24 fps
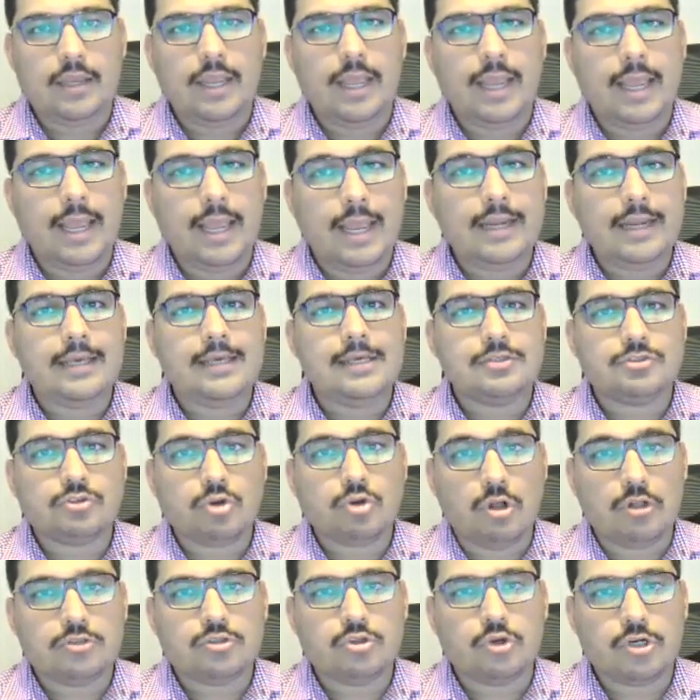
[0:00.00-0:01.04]
and is
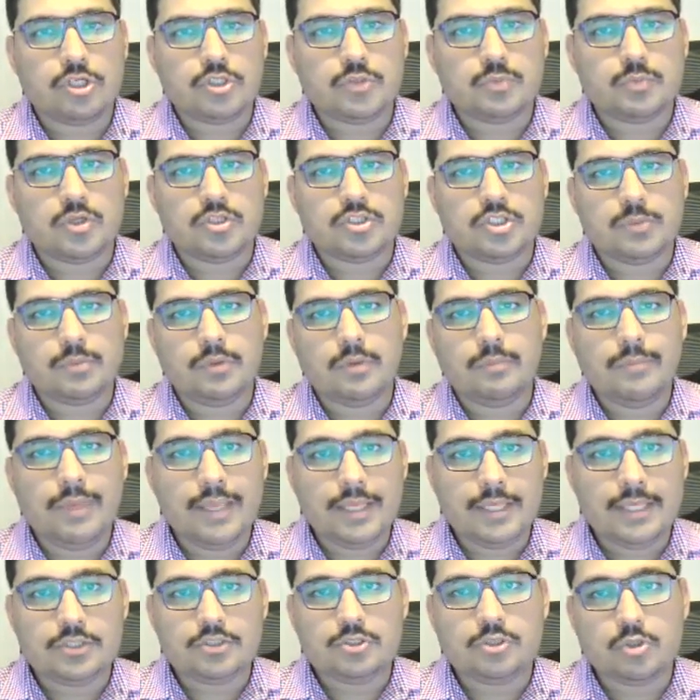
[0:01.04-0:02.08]
also responsible
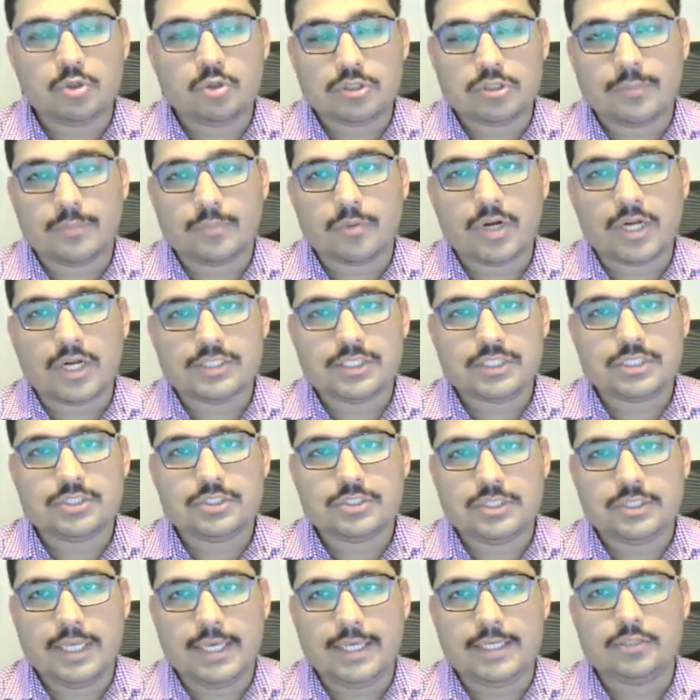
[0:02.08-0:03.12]
making sure the project
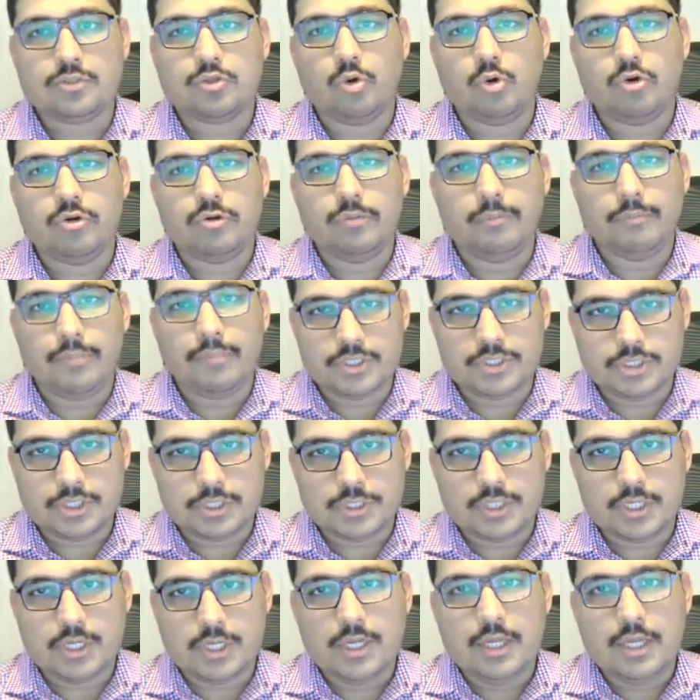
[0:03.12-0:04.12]
stays on budget.